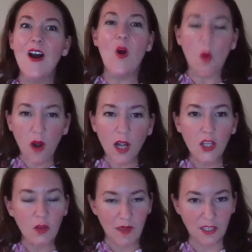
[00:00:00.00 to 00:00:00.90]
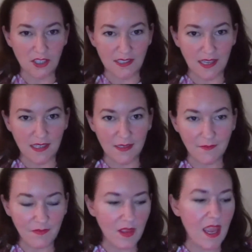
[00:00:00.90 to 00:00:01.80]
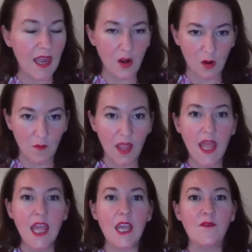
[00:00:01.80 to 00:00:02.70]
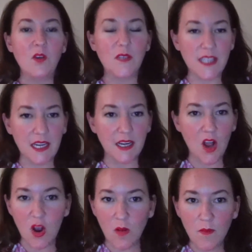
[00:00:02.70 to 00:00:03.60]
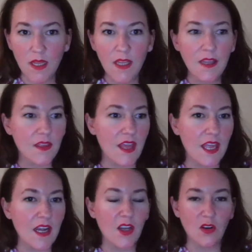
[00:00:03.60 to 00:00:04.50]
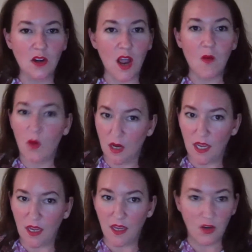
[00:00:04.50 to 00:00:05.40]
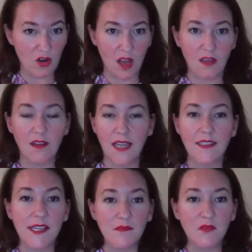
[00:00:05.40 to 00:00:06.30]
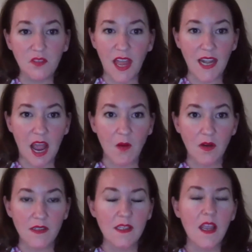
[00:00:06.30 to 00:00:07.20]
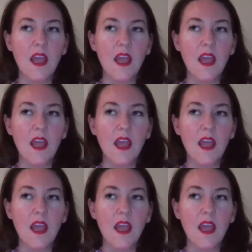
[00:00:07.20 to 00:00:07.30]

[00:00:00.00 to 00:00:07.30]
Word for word: Or you may just sit at home. If you sit at home, then you're not working, you're not collecting flight hours.